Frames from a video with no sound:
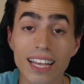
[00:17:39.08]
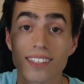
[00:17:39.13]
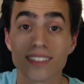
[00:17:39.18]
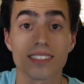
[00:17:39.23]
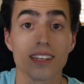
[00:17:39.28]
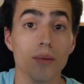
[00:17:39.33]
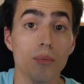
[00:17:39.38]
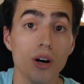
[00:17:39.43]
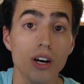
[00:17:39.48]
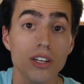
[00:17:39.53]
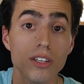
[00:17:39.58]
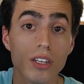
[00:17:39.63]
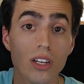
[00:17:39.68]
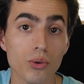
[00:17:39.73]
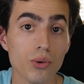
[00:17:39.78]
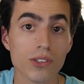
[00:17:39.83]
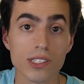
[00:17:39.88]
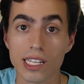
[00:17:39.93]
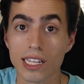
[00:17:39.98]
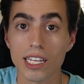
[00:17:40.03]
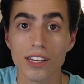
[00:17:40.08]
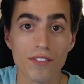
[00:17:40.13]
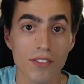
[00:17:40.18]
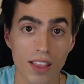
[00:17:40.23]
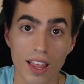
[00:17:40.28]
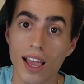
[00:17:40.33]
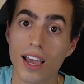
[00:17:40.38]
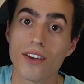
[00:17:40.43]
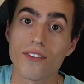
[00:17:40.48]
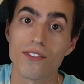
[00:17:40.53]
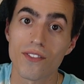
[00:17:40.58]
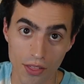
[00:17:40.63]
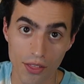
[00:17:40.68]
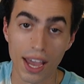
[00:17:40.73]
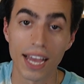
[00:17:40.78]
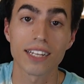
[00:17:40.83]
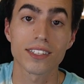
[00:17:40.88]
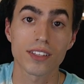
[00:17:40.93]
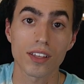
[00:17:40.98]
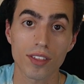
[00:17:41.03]
as someone who's lived life,
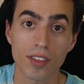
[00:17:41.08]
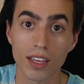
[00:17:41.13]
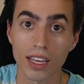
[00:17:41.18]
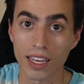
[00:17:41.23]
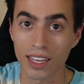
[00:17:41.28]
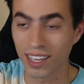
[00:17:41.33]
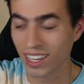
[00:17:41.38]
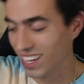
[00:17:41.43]
that is a thing.